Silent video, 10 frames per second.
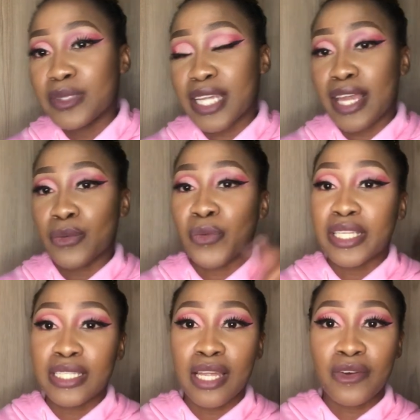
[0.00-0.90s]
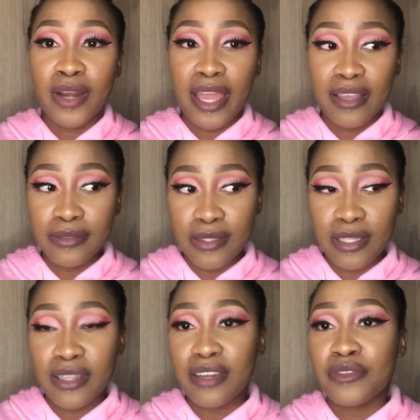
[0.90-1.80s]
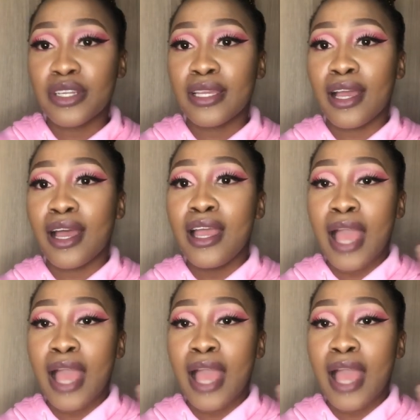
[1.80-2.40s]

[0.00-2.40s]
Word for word: and when it arrived to South Africa,